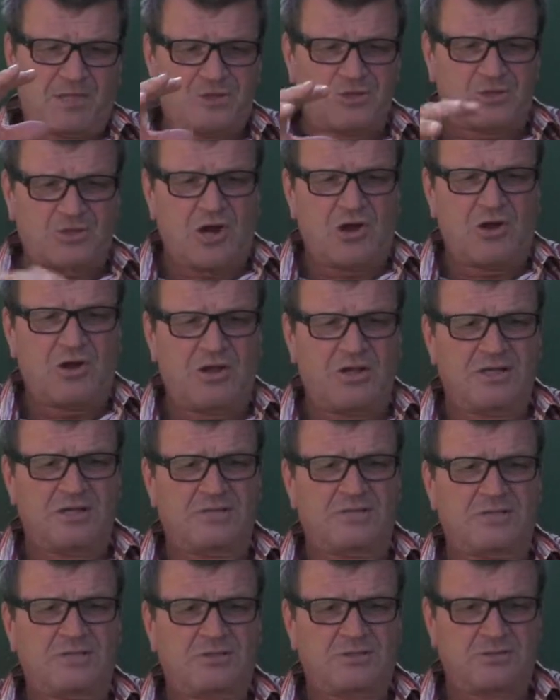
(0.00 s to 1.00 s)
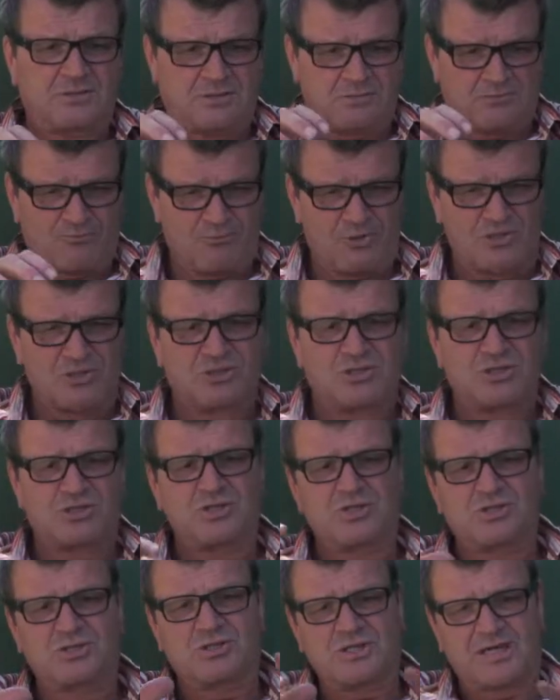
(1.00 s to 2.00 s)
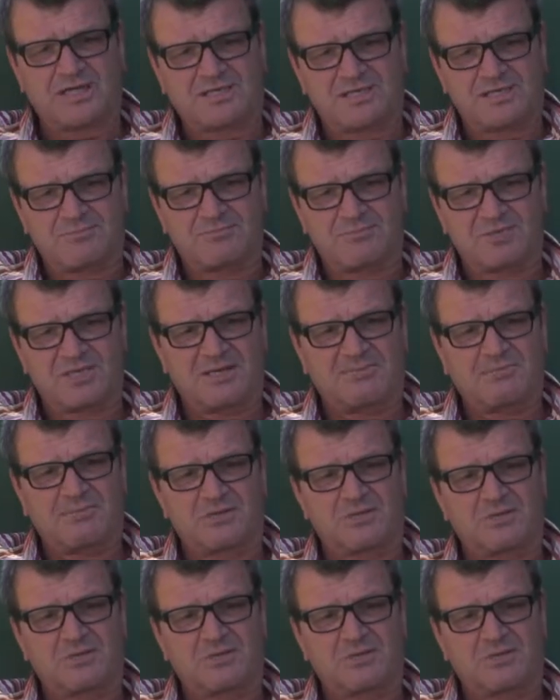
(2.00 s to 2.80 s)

stony ridges and some deeper